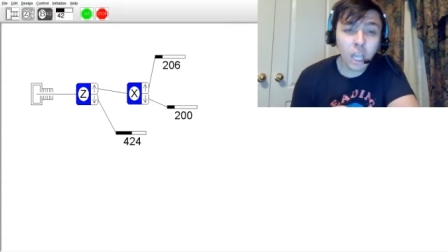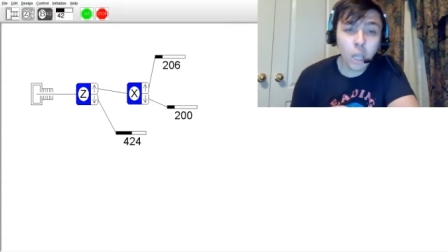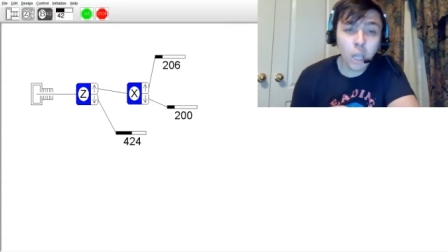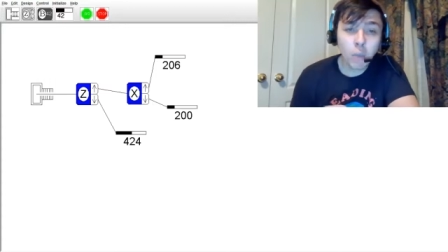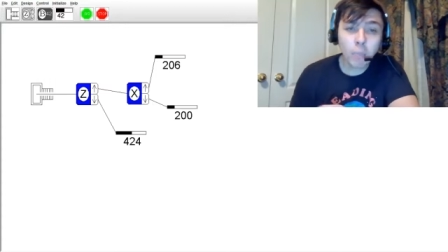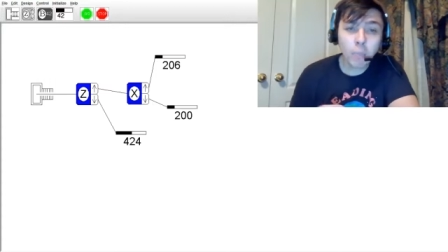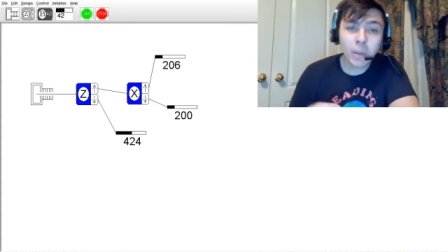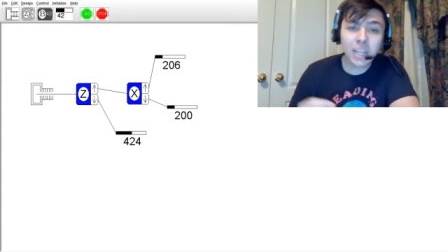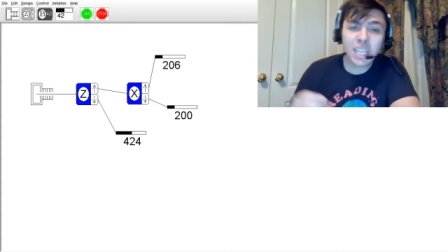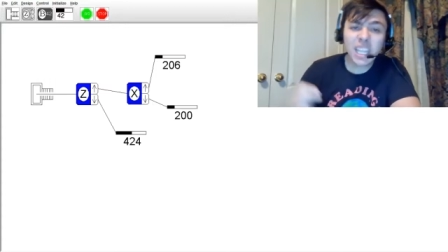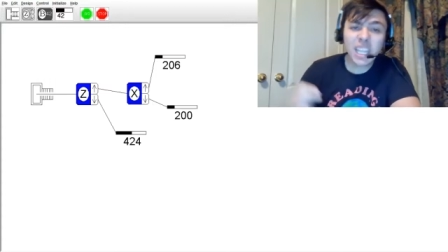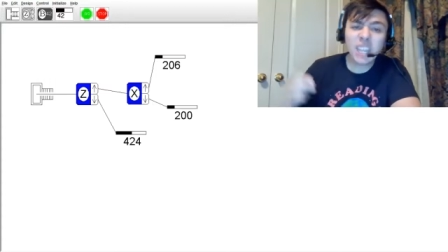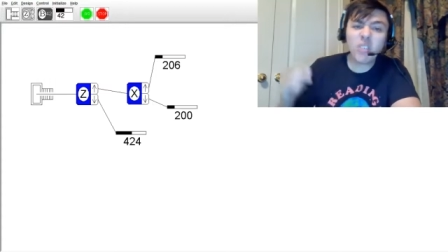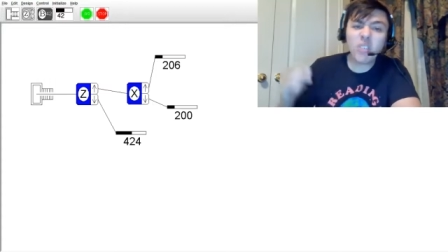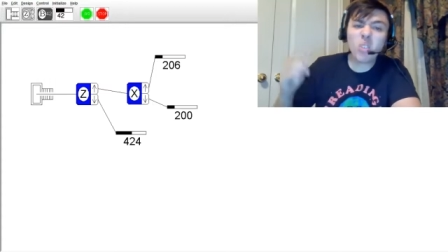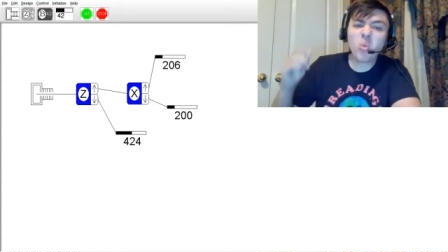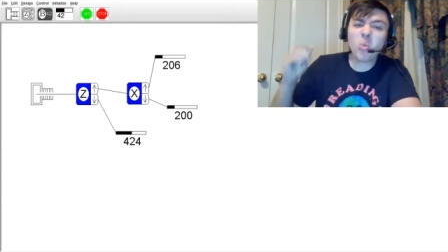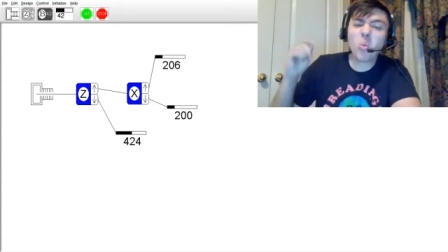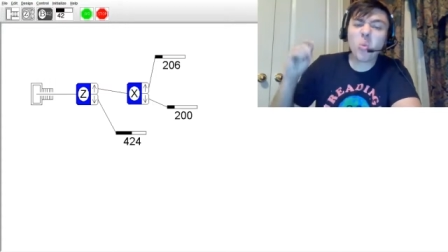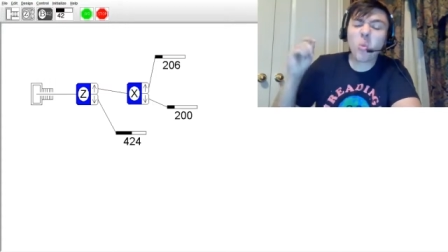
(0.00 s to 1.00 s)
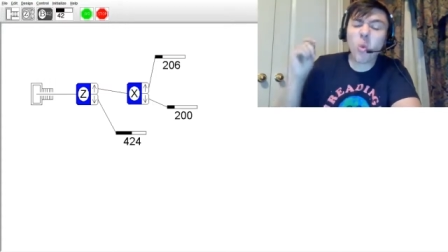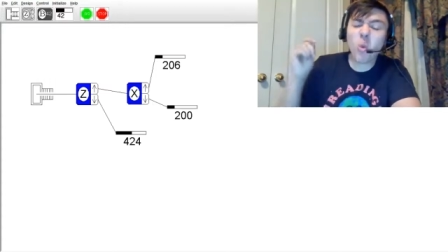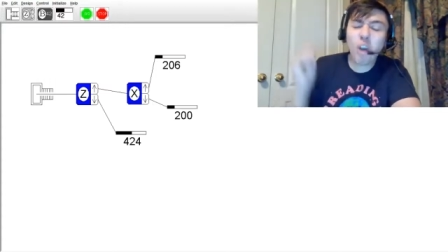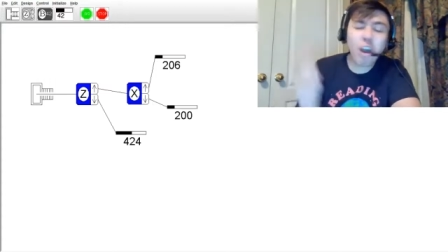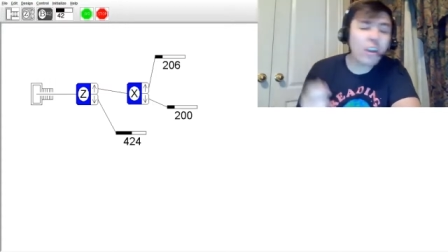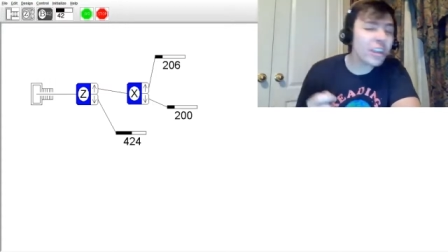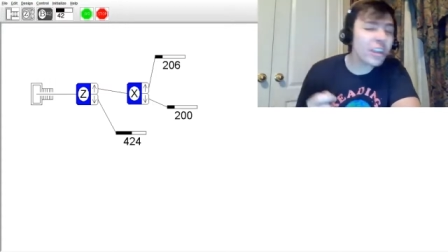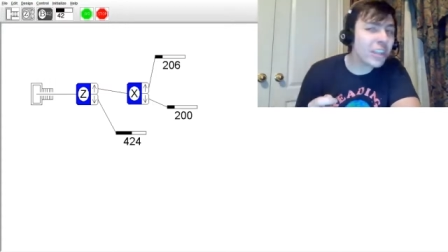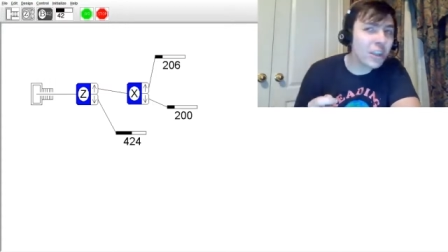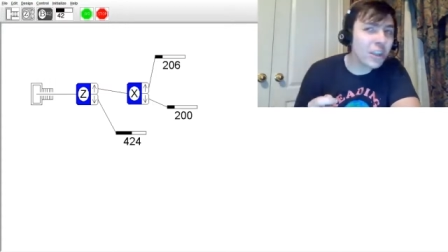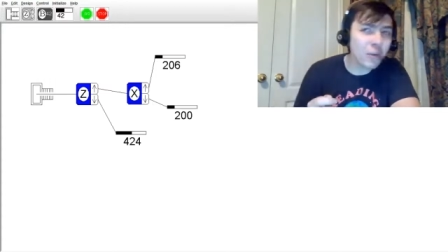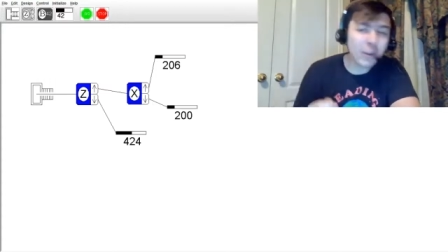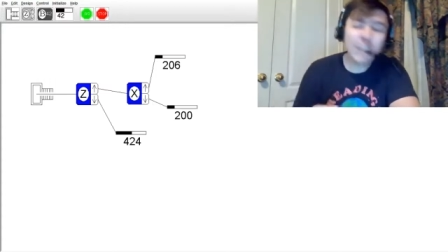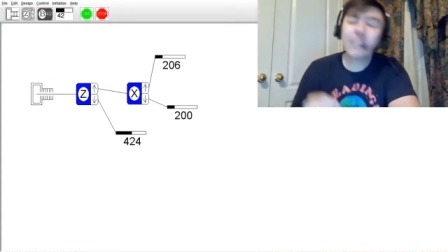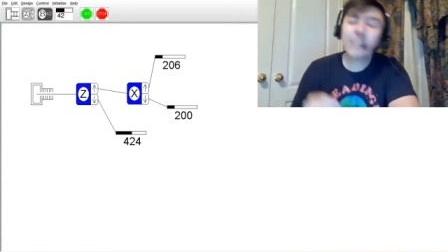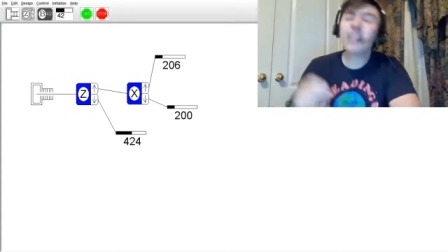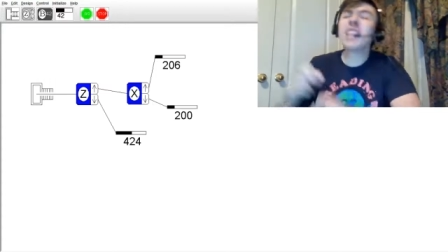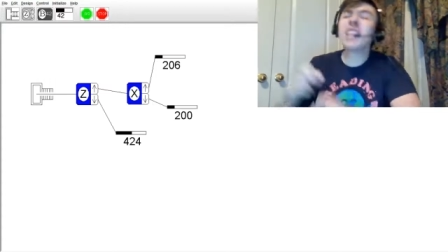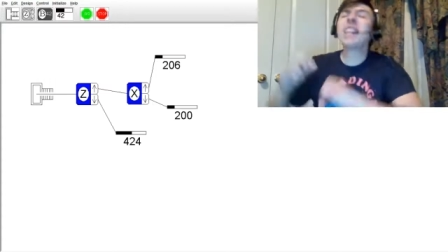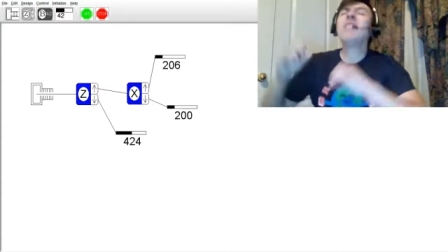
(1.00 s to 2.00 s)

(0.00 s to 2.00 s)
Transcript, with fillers: But even wonkier, even even it's